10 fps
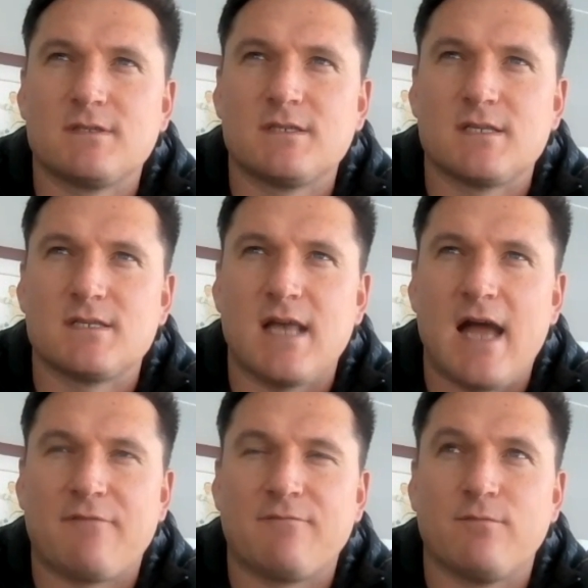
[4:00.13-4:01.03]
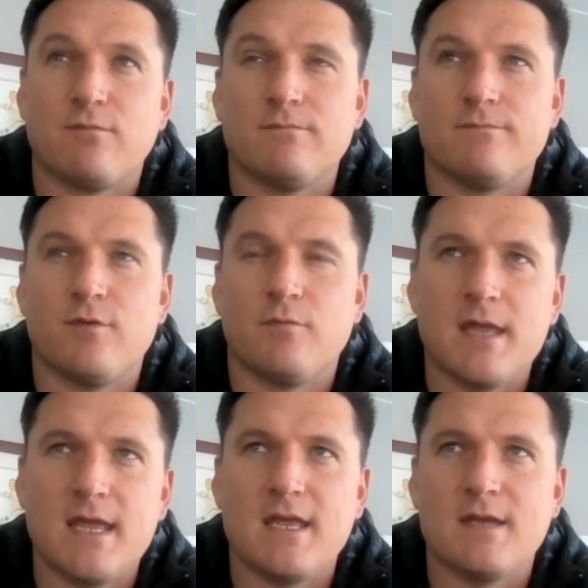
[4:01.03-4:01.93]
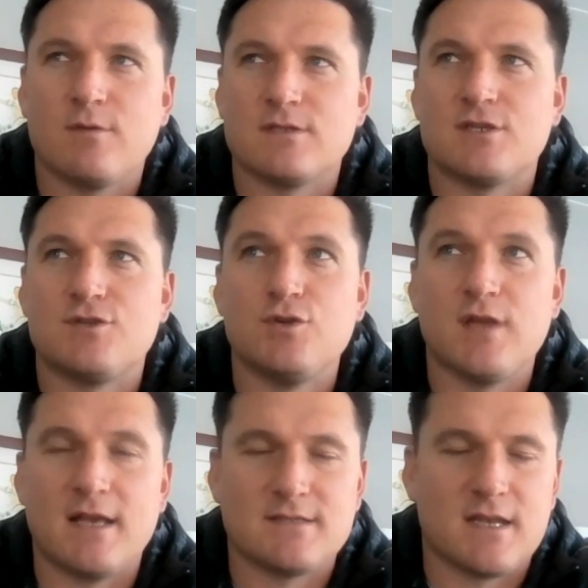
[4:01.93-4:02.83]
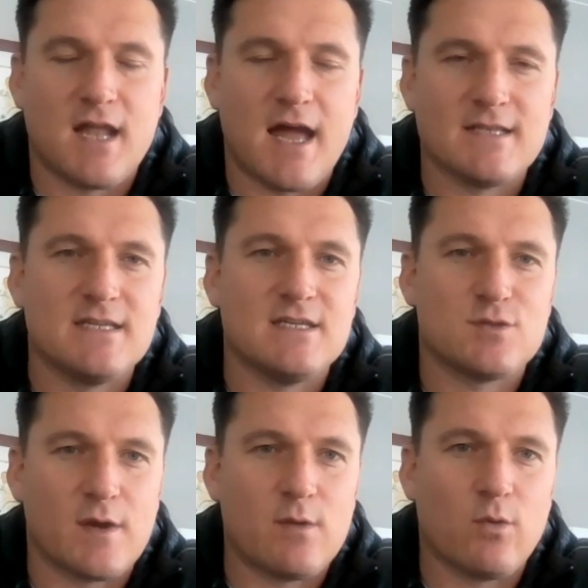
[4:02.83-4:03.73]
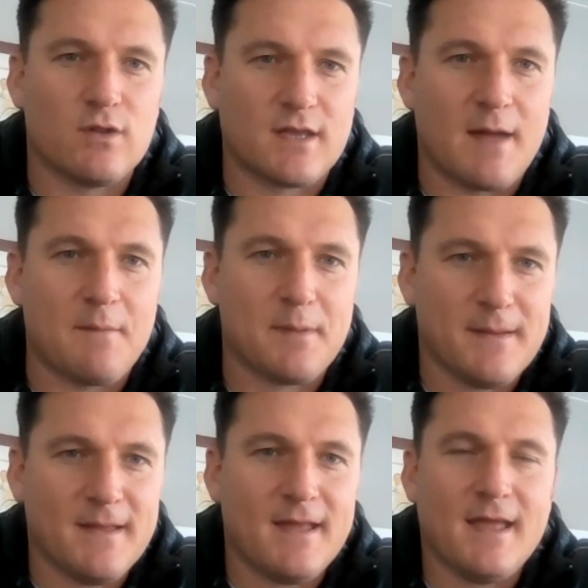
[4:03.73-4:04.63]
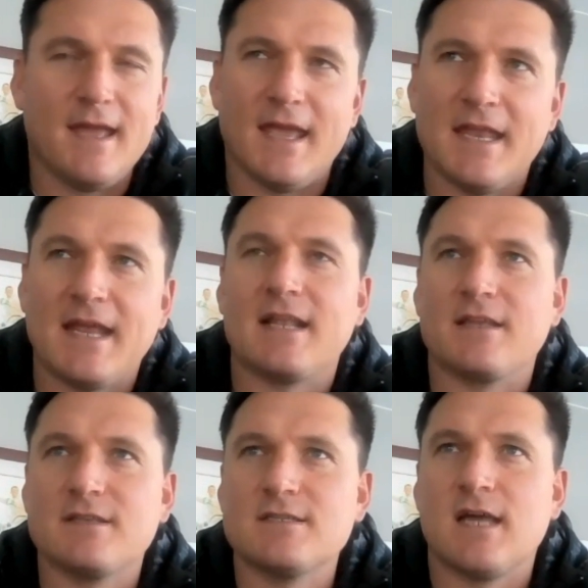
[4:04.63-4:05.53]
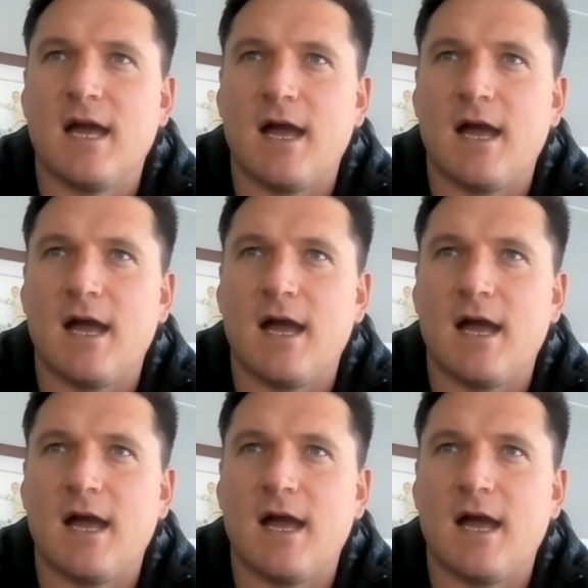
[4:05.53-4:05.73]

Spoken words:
sits out for me was the 2009 T20 World Cup in England.